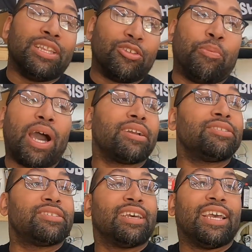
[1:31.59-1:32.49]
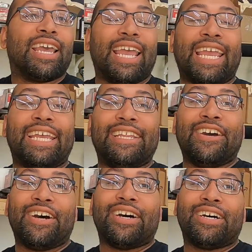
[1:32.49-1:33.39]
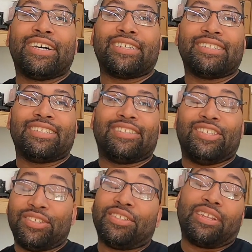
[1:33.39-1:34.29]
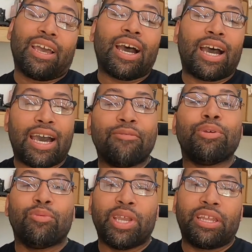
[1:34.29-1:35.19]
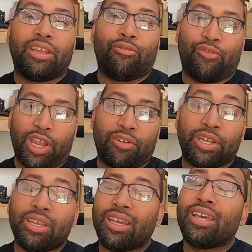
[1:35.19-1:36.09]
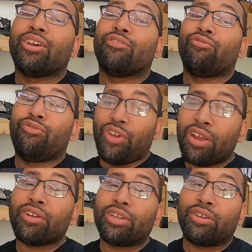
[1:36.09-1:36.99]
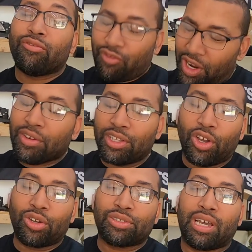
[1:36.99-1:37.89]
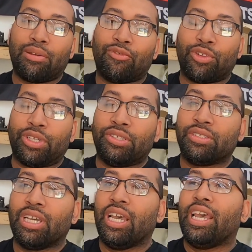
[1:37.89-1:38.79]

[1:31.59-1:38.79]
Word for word: in this box. And uh, listen, I- have been waiting a very, very, very long time for this.